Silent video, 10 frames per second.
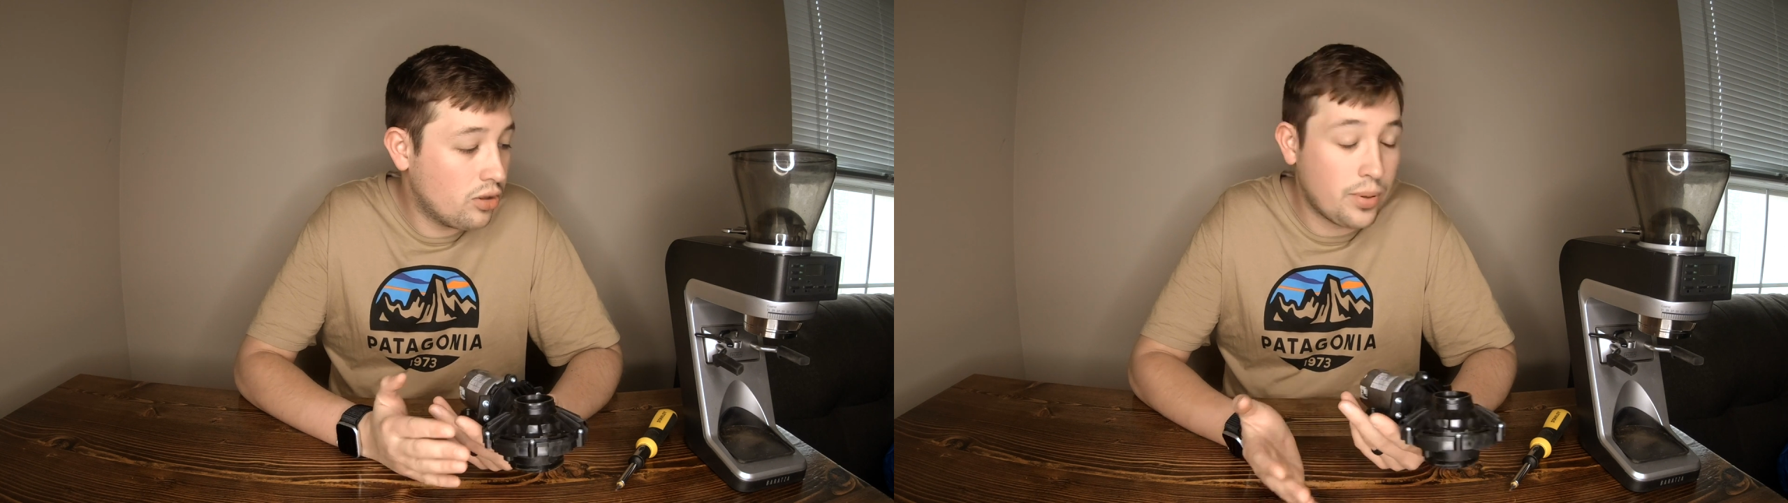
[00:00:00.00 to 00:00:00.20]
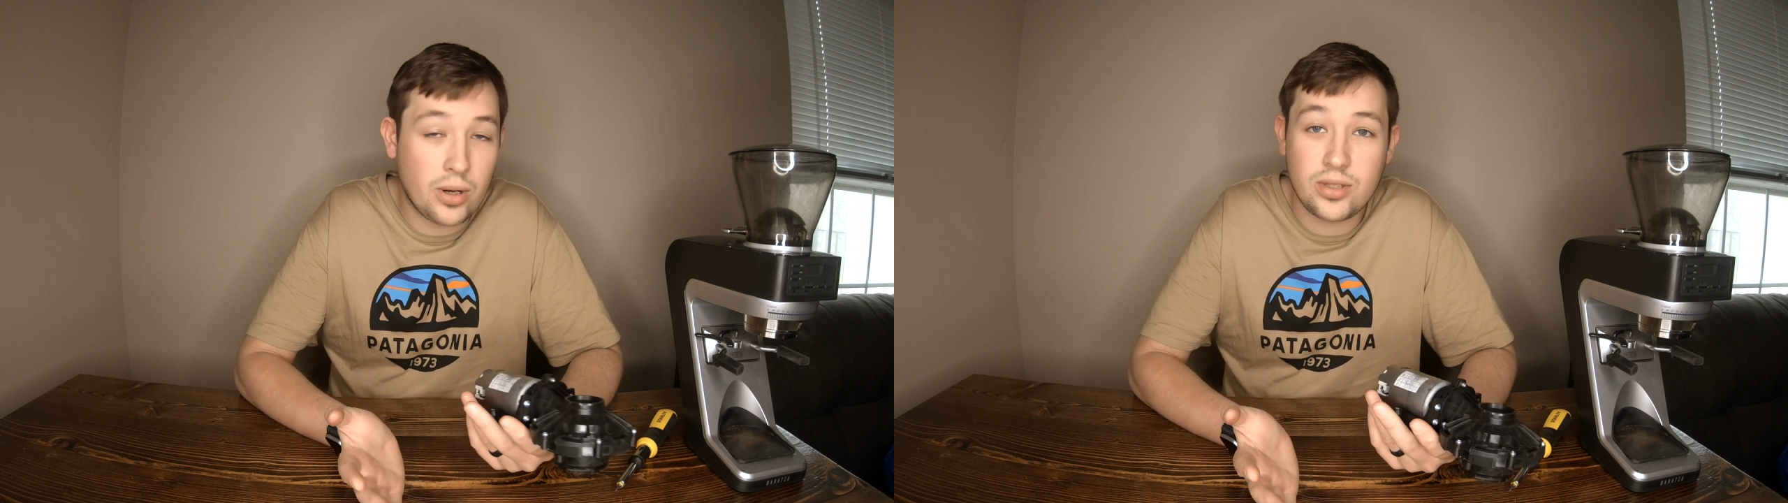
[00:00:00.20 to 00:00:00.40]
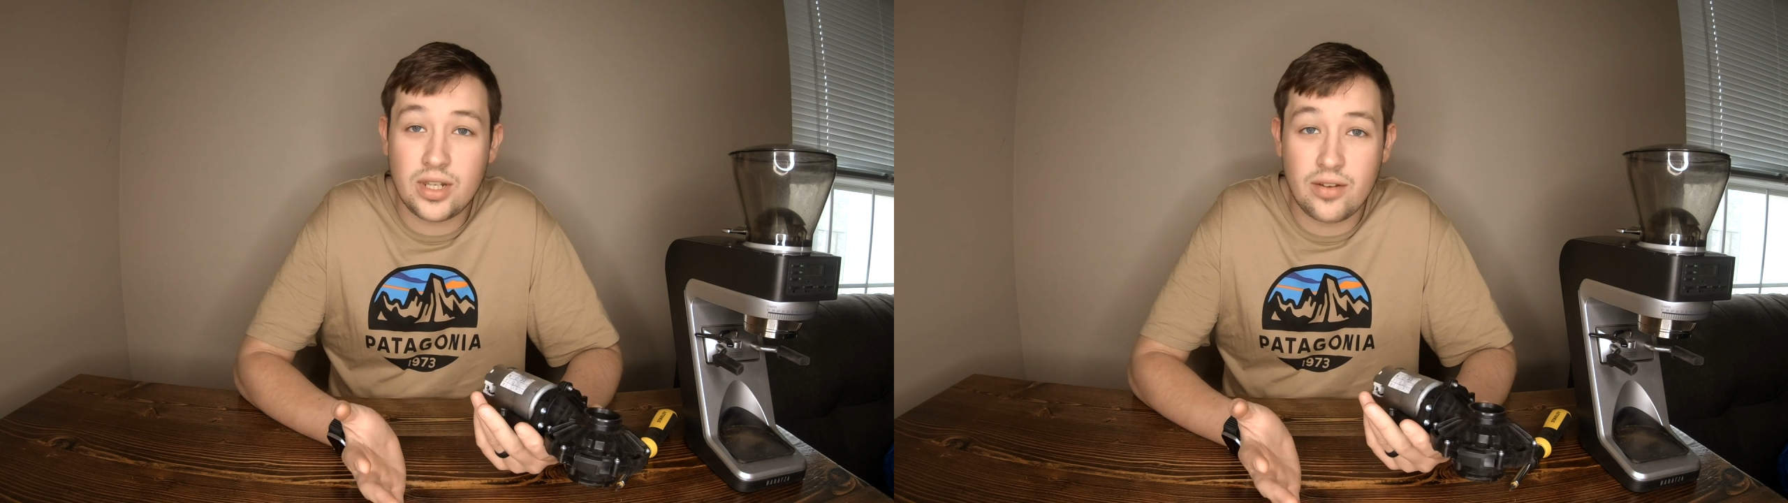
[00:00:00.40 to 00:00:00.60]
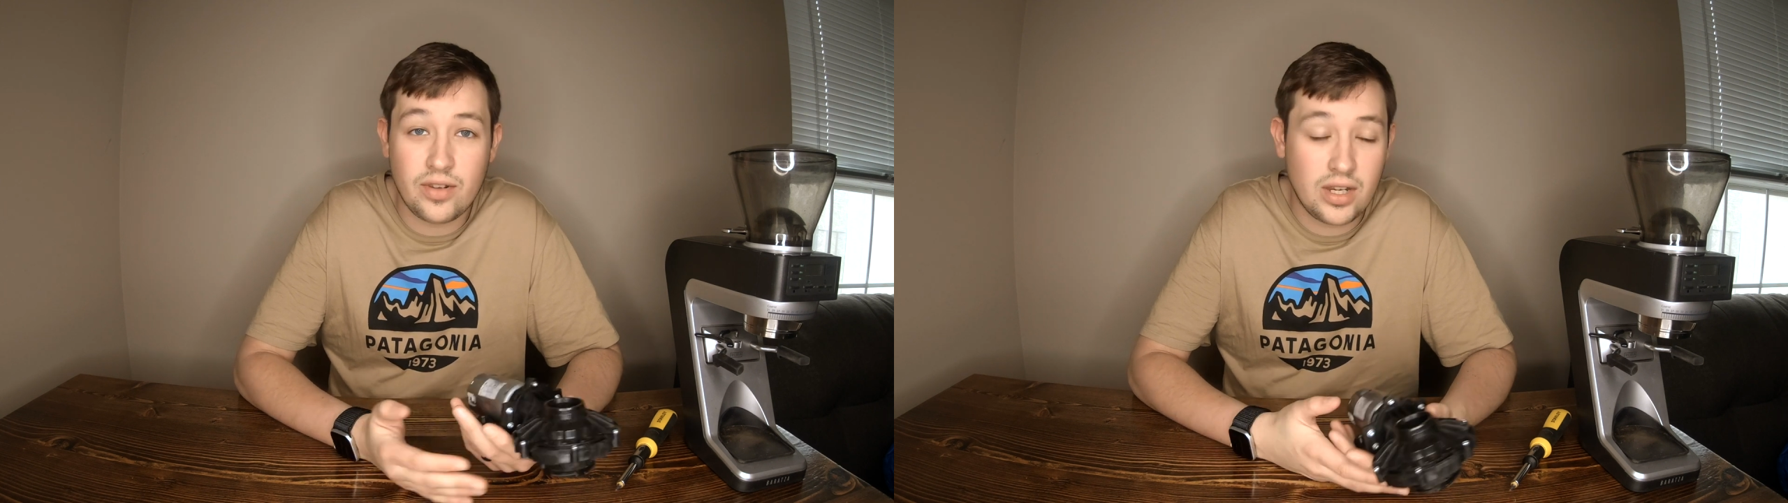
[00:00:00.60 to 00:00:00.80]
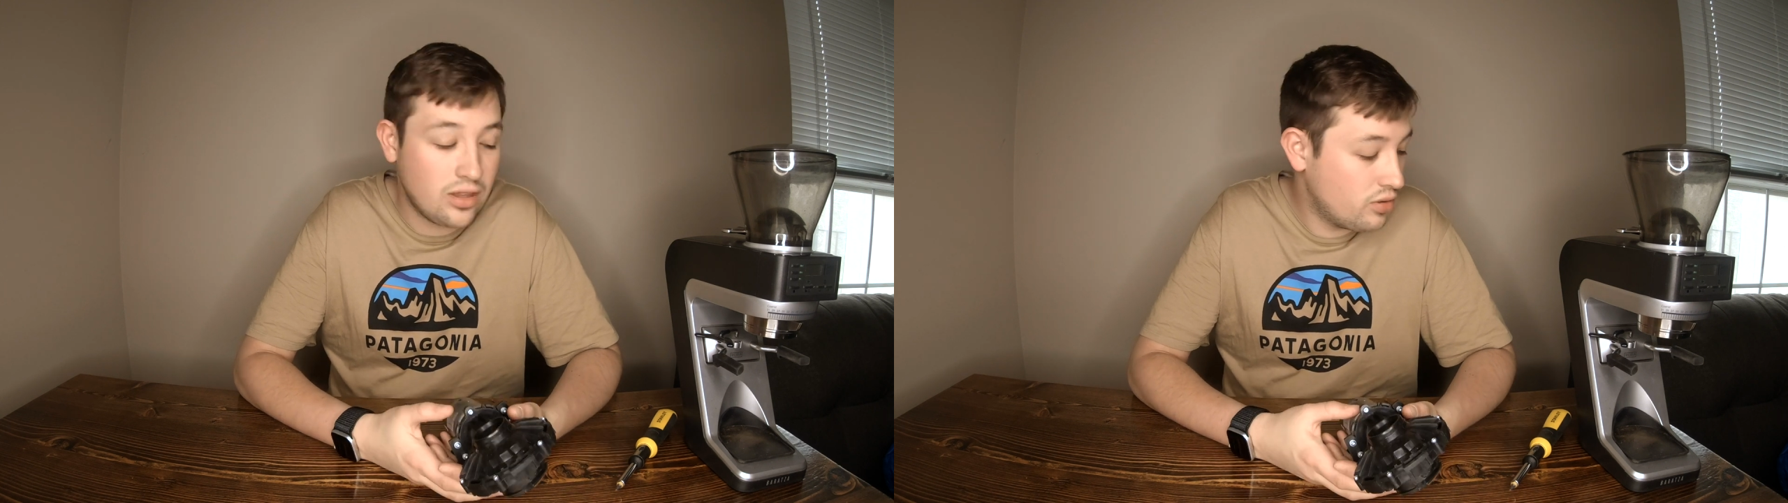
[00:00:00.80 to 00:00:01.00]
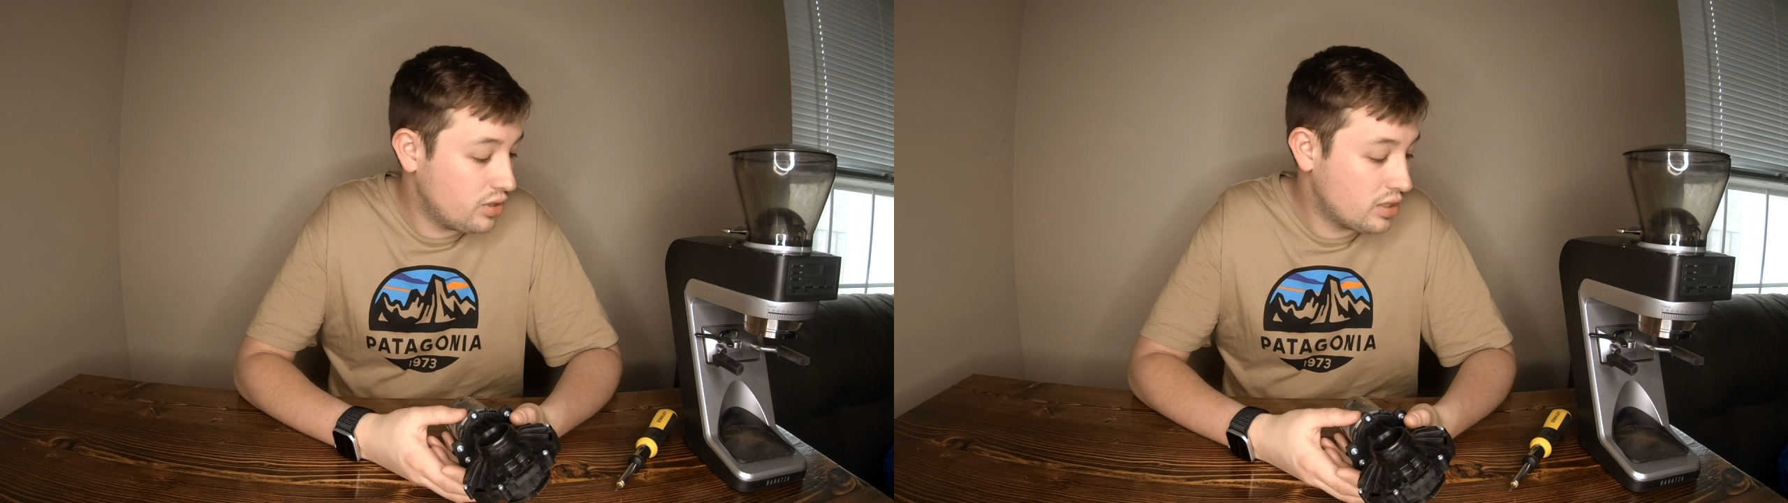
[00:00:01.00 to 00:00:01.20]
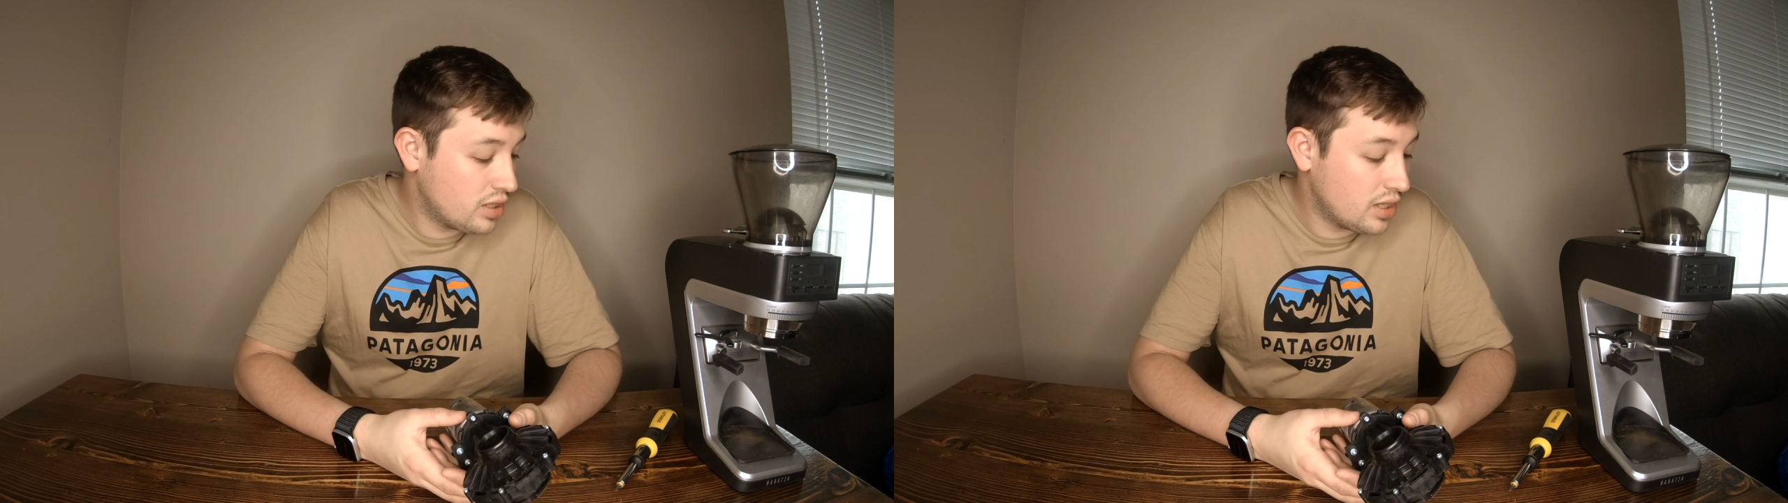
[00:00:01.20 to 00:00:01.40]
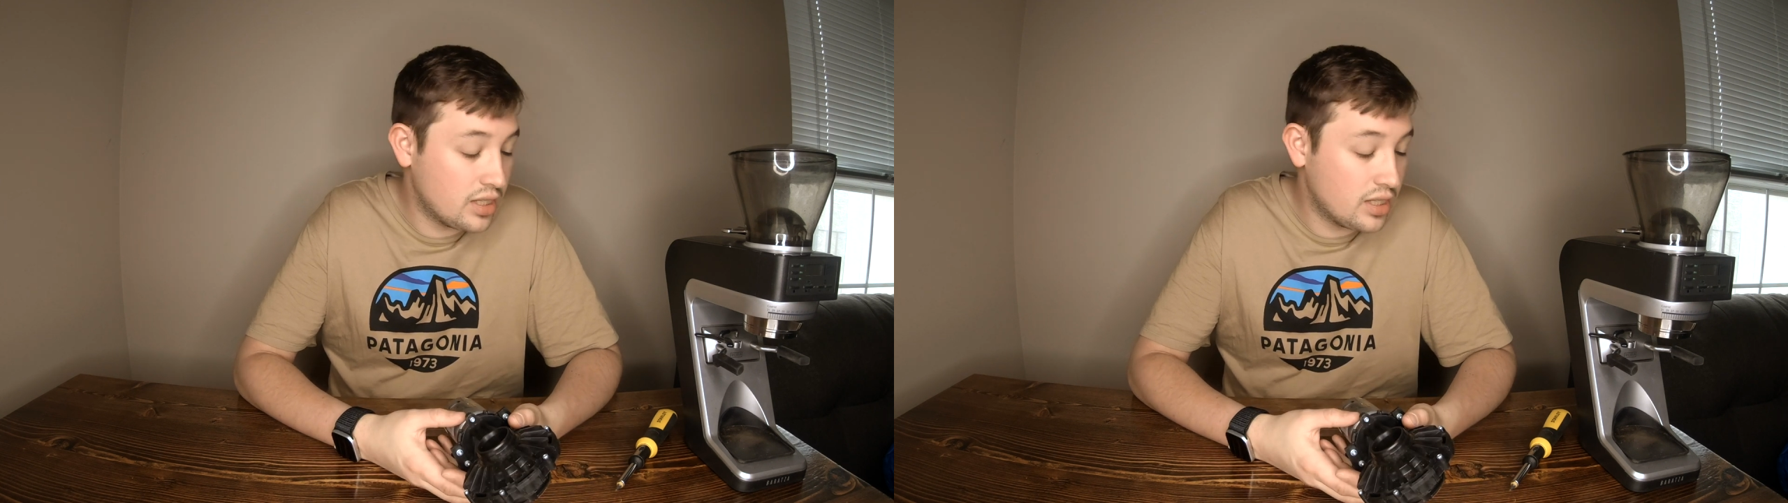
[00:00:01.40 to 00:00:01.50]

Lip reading: parts that I've needed through this thing.